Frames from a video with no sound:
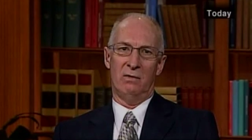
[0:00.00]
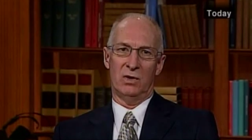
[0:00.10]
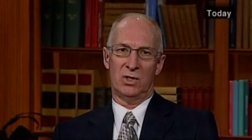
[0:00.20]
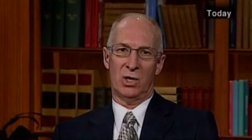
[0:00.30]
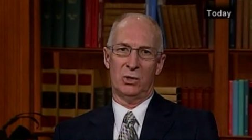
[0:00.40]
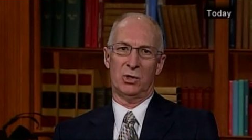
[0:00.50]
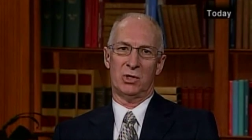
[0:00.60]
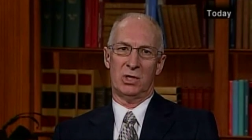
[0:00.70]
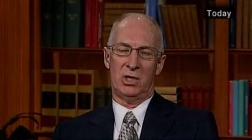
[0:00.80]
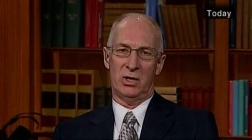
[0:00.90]
for Social
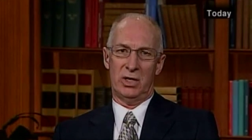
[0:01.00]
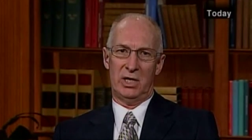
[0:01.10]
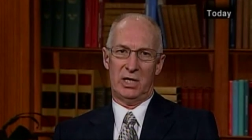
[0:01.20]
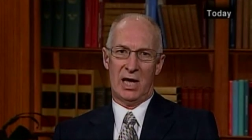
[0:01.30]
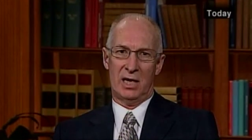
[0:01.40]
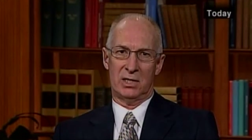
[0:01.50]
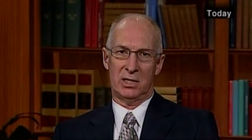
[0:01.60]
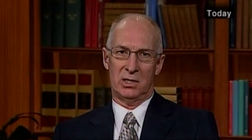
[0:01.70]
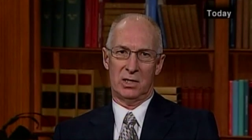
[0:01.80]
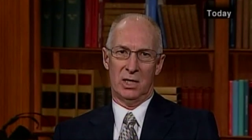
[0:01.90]
Security
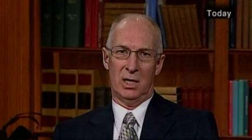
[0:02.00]
taxes,